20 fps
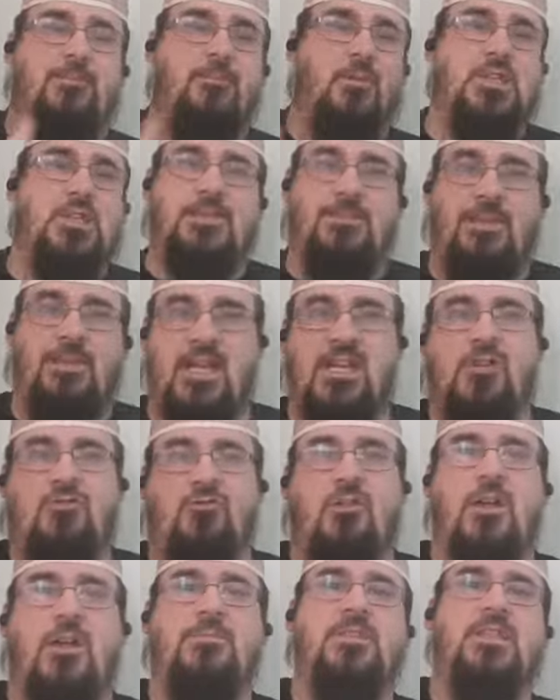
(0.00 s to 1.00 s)
Muslim hate
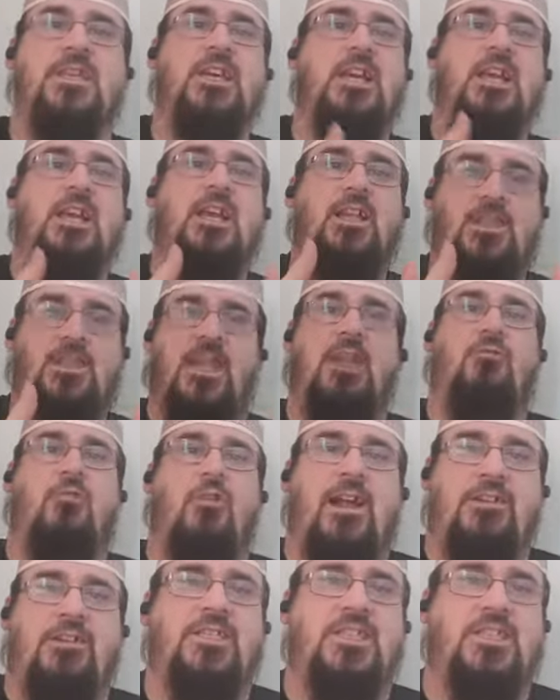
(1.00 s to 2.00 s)
crimes, they're
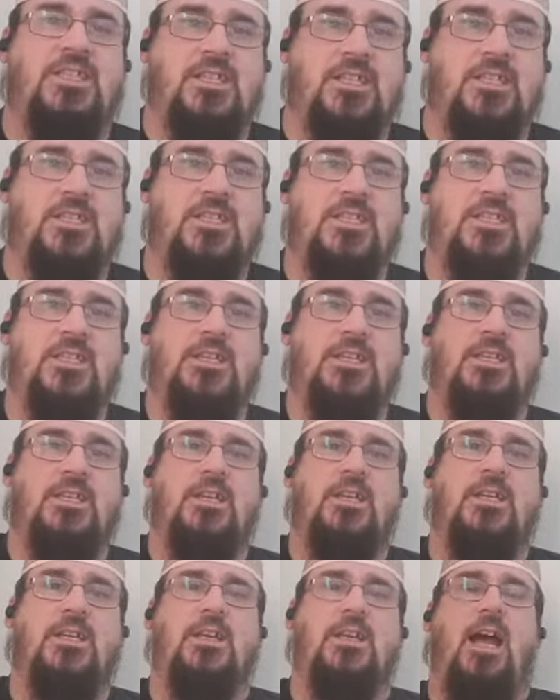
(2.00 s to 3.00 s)
on our sisters.
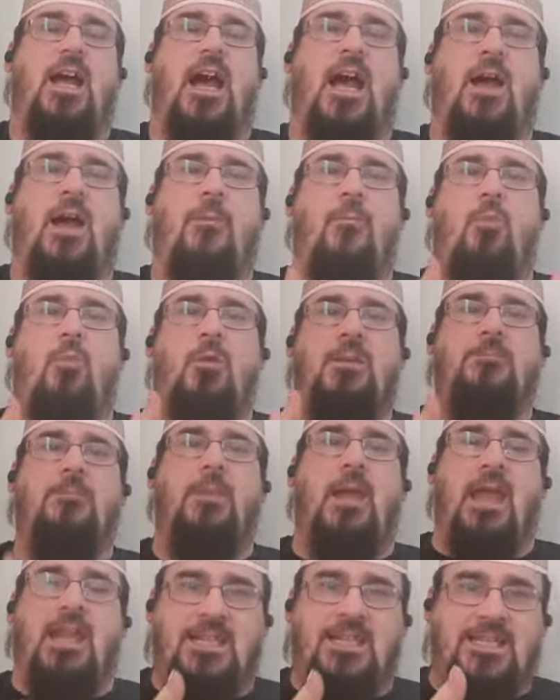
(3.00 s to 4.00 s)
And we
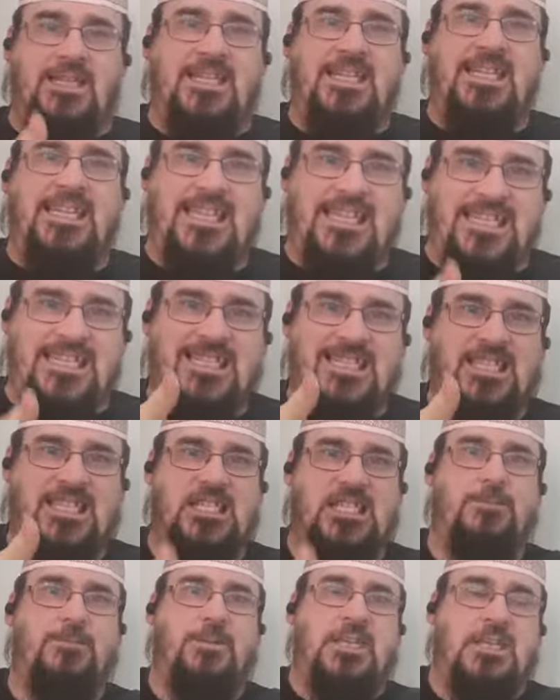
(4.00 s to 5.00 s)
men need to
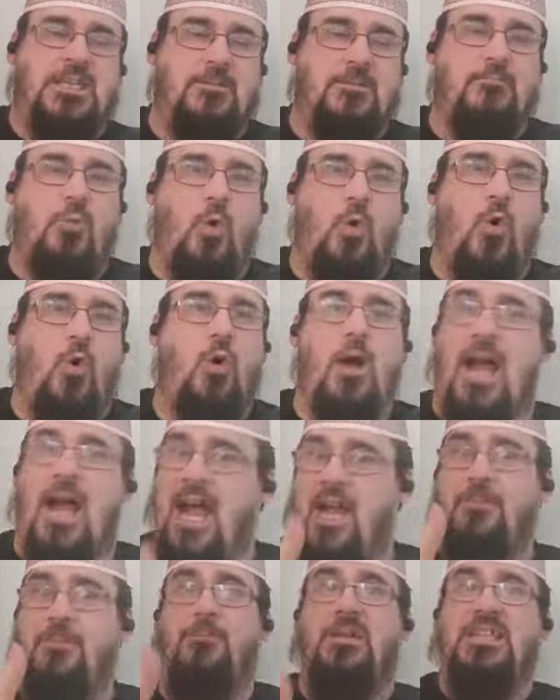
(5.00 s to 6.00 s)
speak more
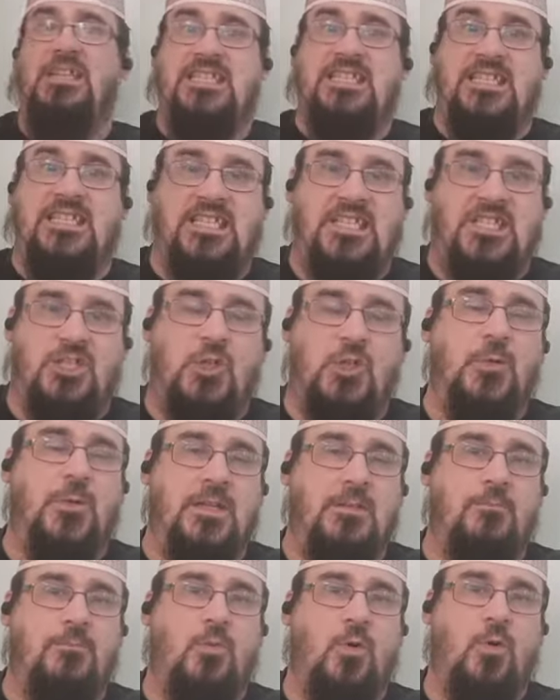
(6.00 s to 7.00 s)
and be seen
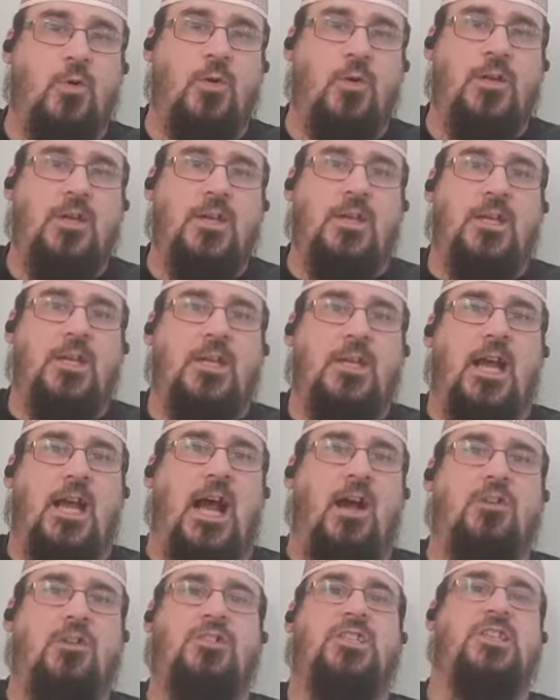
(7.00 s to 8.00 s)
doing more.
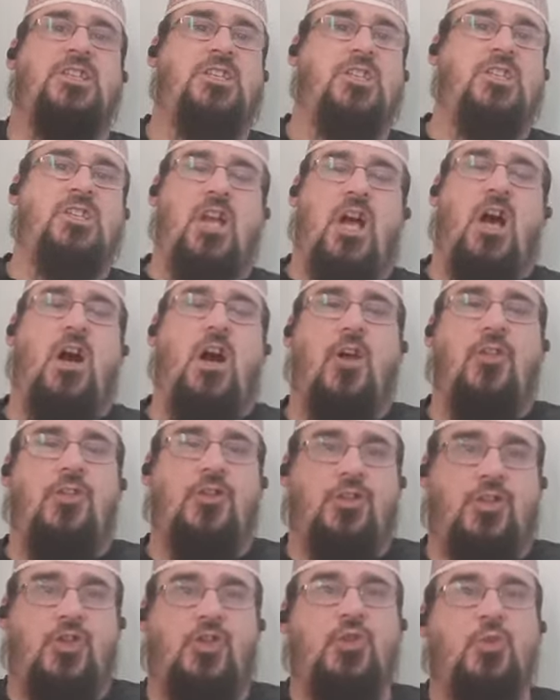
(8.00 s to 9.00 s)
Our sisters are
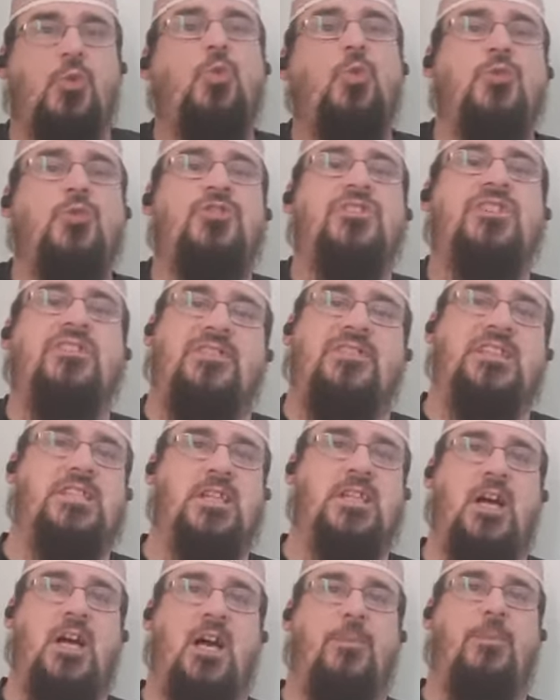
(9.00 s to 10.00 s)
the jewels of
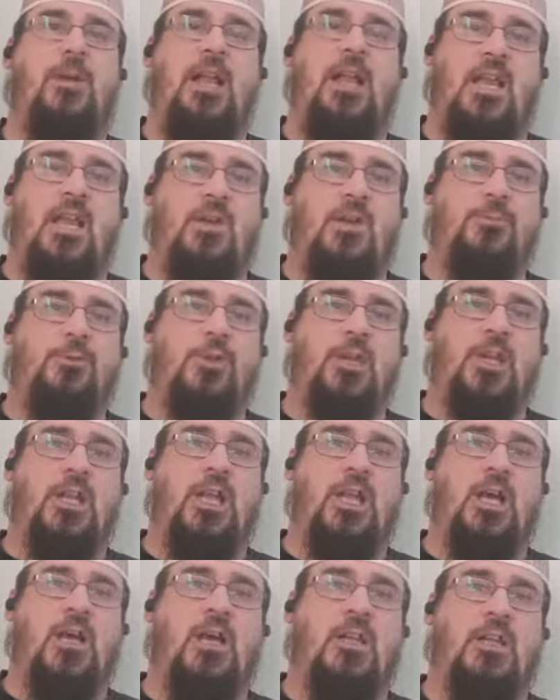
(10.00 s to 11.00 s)
Islam,
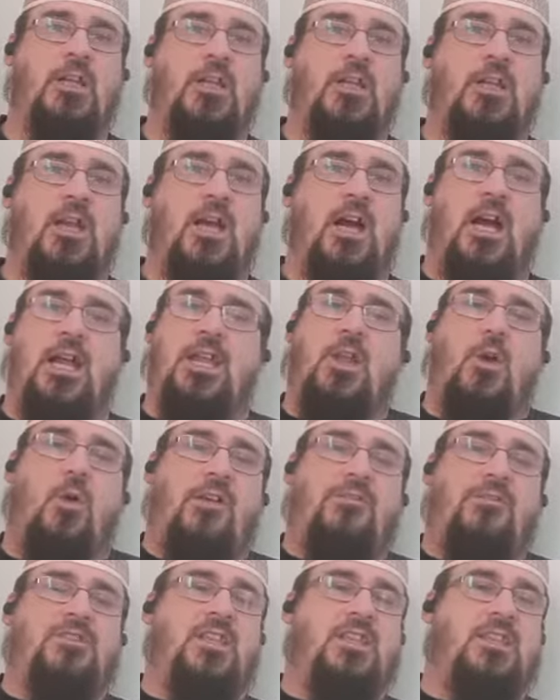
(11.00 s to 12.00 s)
alhamdulillah. I know
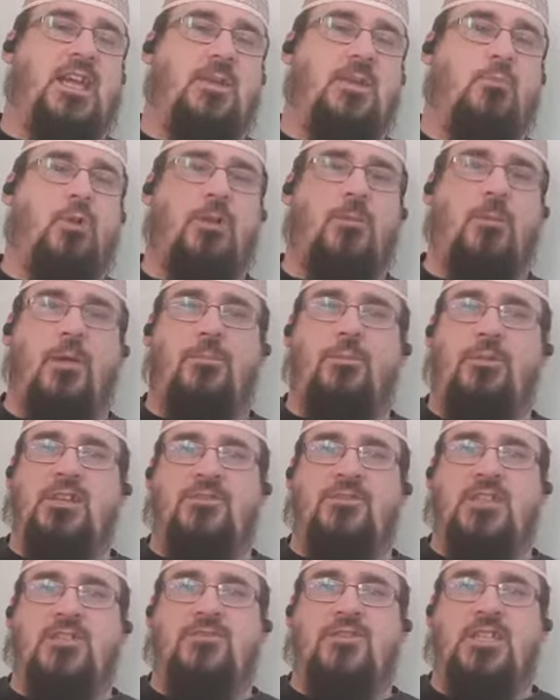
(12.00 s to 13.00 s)
I've said that in one of my
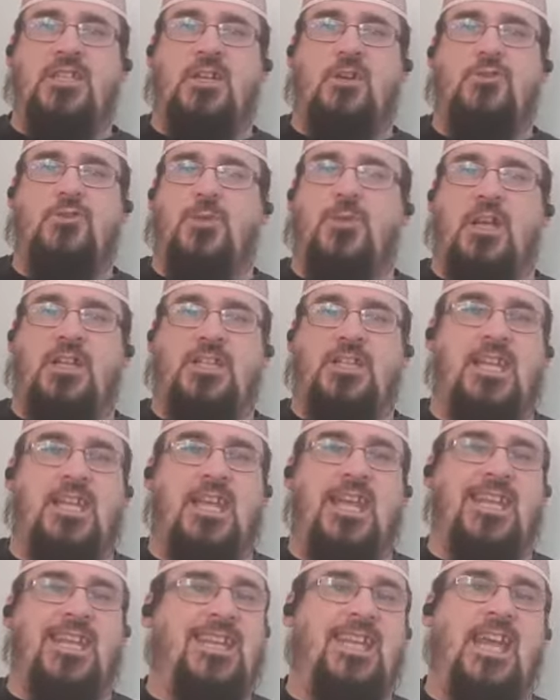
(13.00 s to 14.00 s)
previous videos, but I
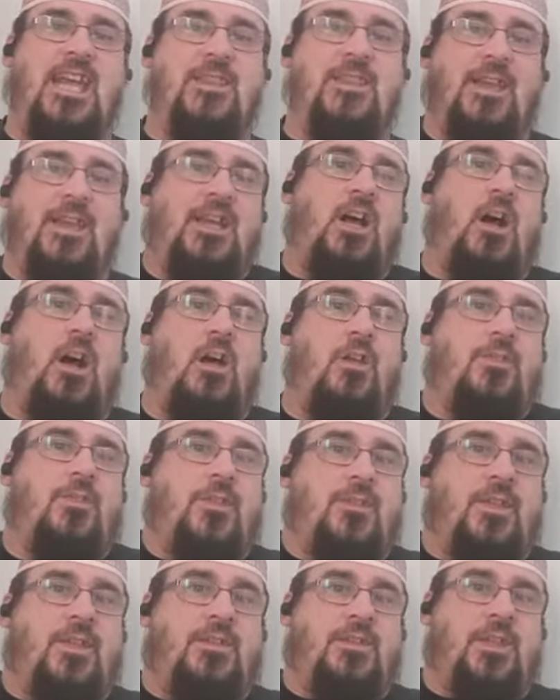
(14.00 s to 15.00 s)
say it again. They are.
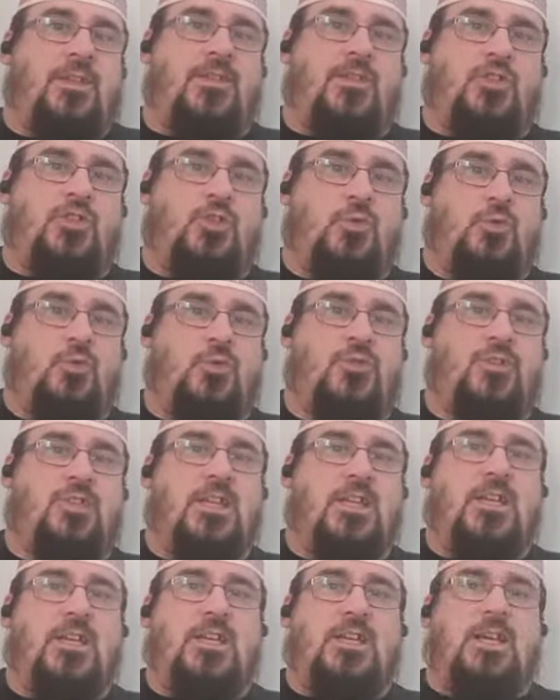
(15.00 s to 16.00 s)
They're, they're the jewels.
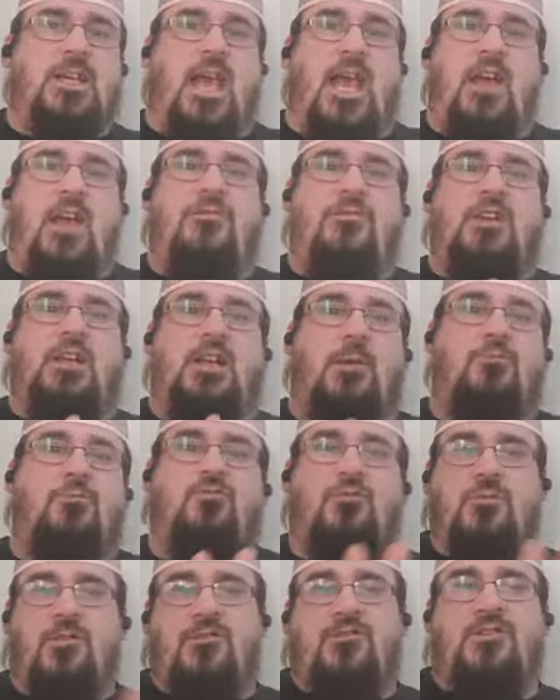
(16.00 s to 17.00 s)
Heaven comes
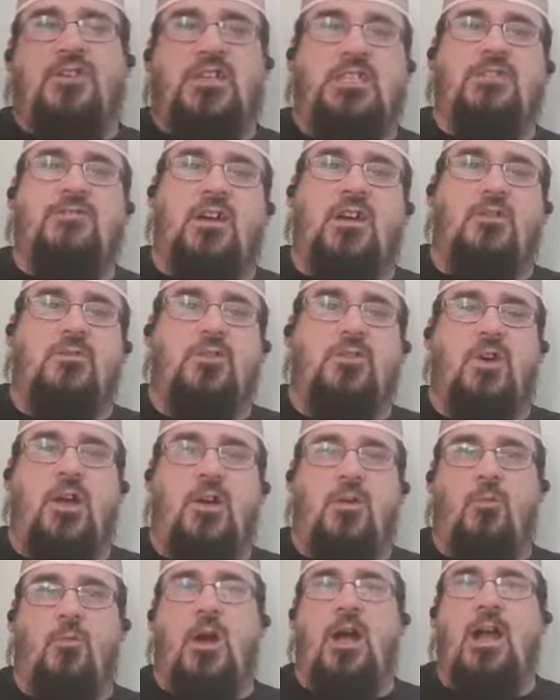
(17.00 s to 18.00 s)
from the feet of our,
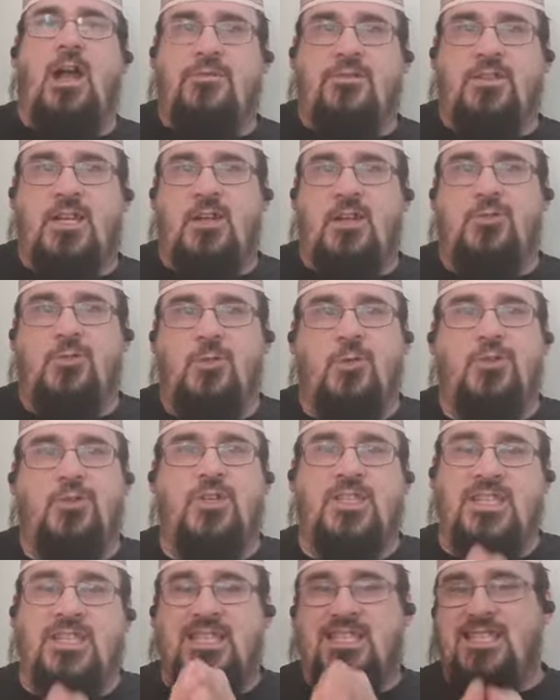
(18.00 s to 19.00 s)
our wives and our
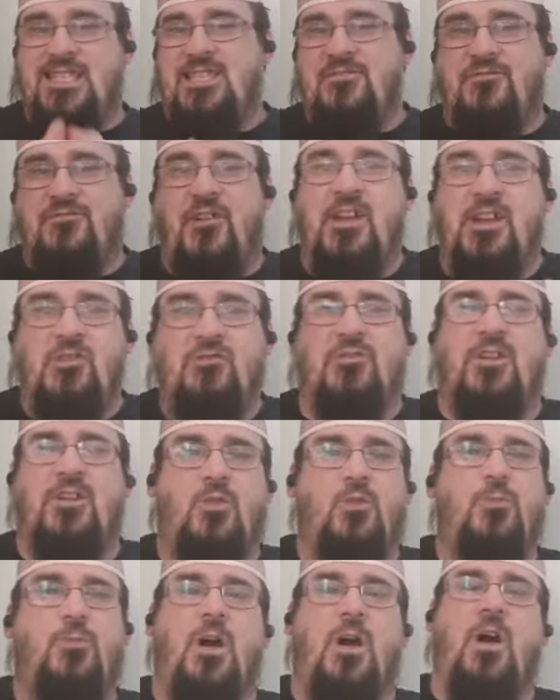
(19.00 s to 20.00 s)
daughters. And this is a very
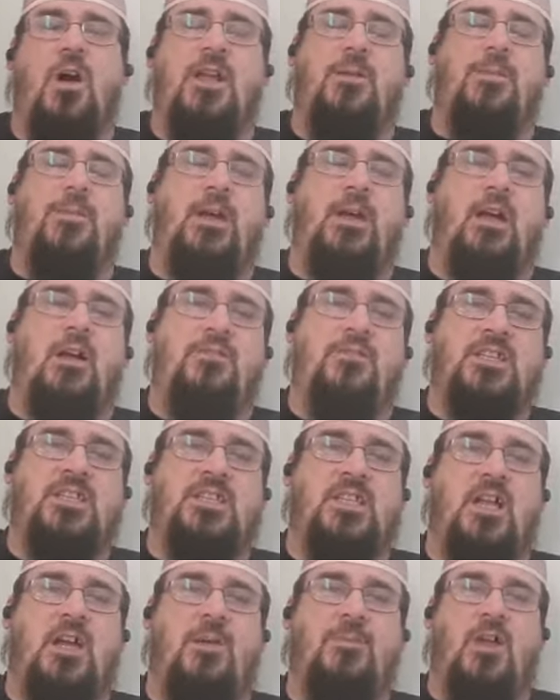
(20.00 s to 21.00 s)
critical part, part of
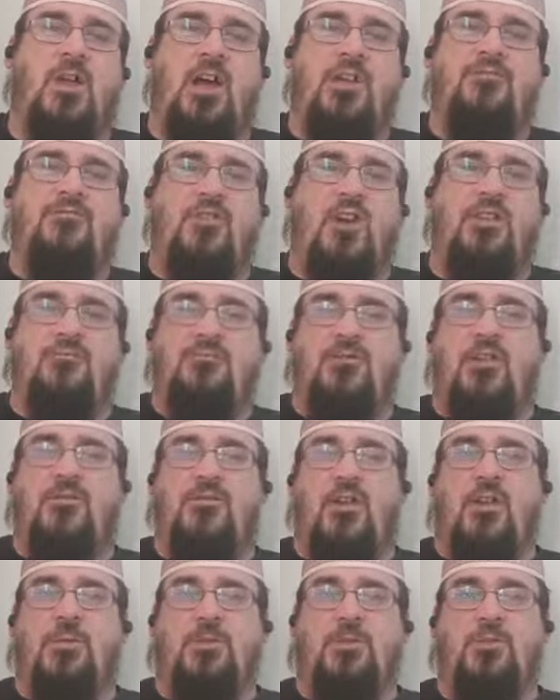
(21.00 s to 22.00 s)
Islam that I find very,
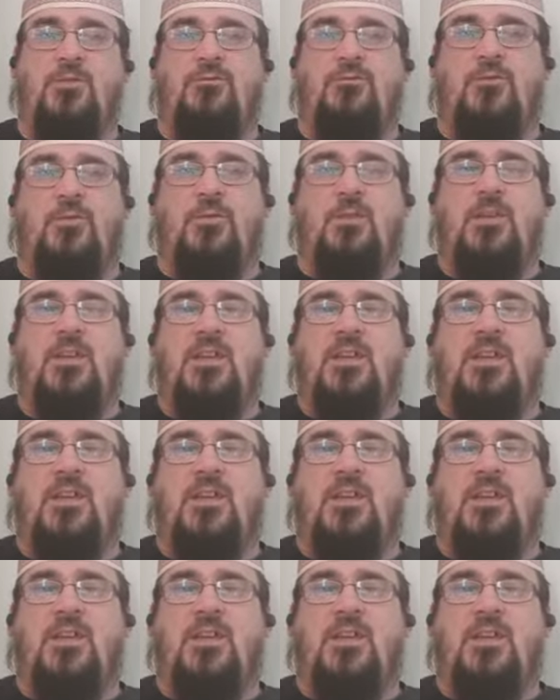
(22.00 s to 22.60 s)
very beautiful.